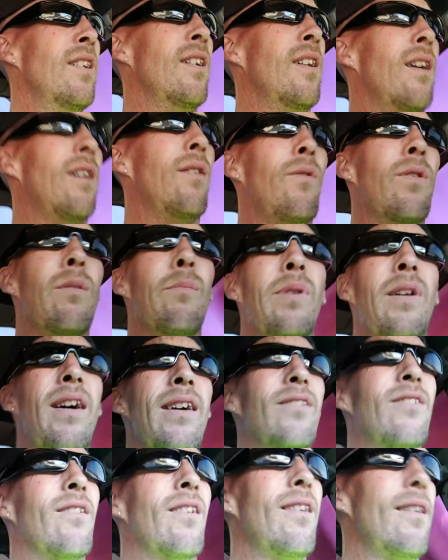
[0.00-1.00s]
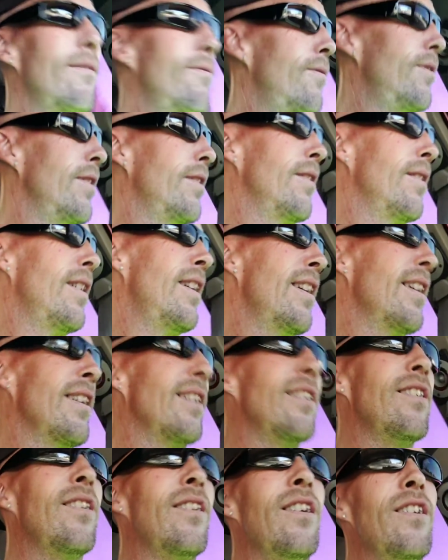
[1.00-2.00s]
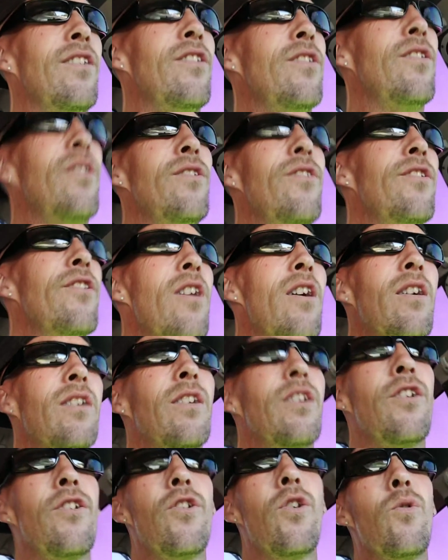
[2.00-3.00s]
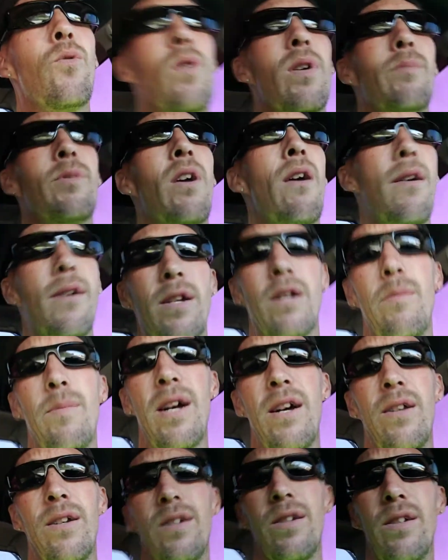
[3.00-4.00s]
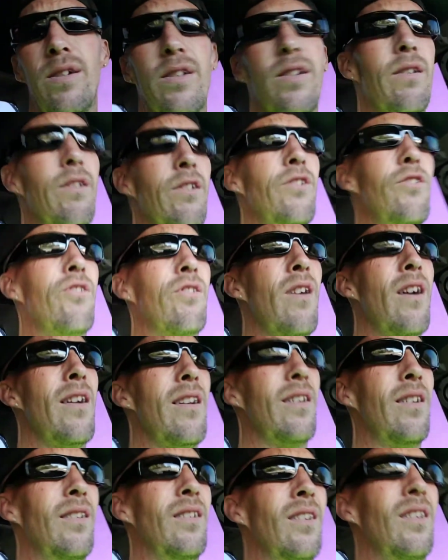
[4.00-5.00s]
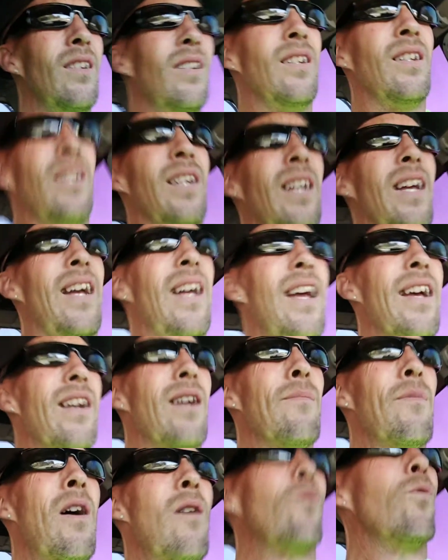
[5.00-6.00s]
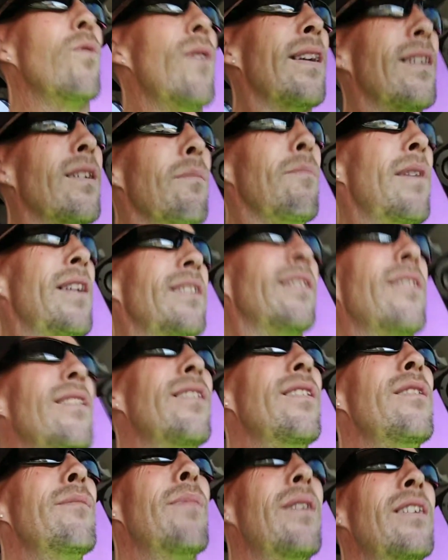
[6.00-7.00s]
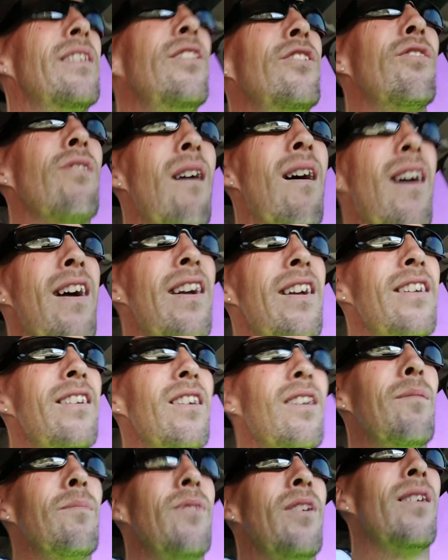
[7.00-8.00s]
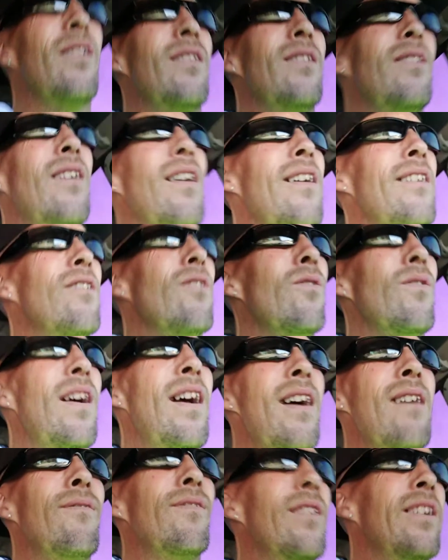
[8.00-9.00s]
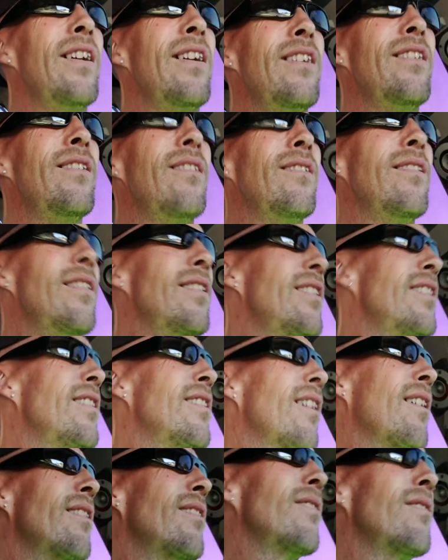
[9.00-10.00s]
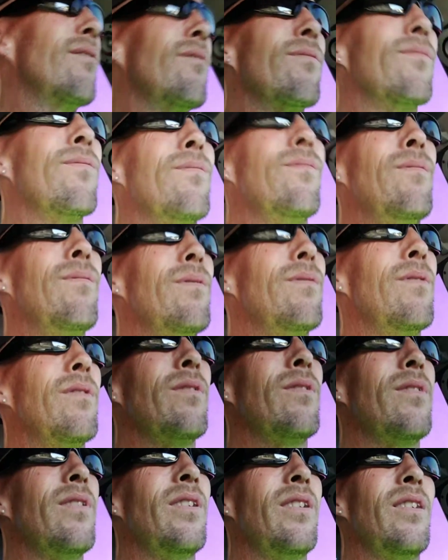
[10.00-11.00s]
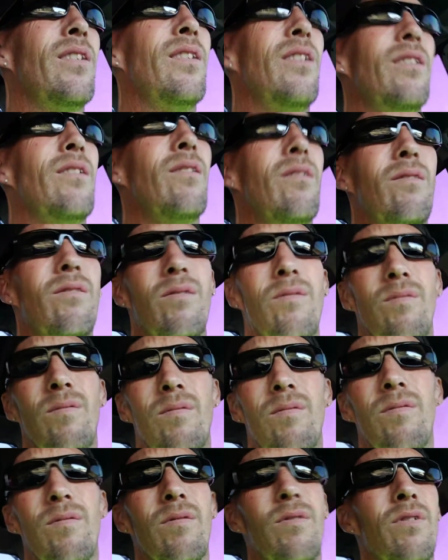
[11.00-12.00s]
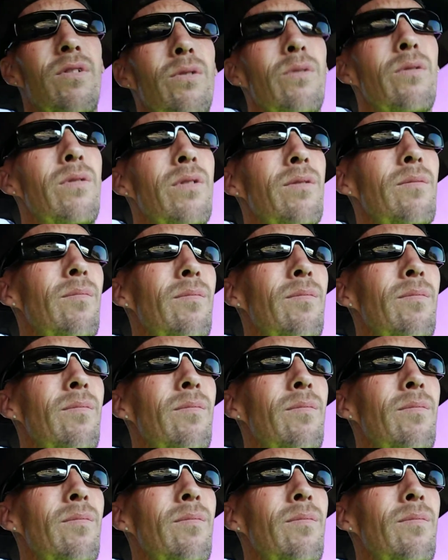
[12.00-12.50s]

I want to blast off, and you're not going to know what I'm talking about until you try it. And I'm not recommending anybody try it. I don't advocate any kind of, you know, doing